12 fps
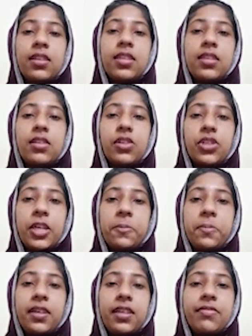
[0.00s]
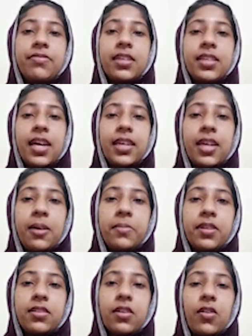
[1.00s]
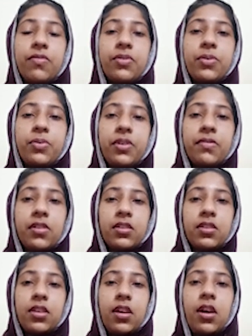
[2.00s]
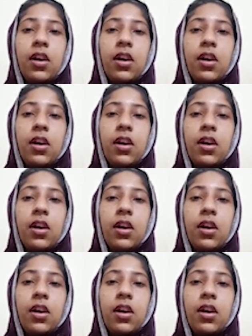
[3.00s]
thus shaping different dynamics of universe.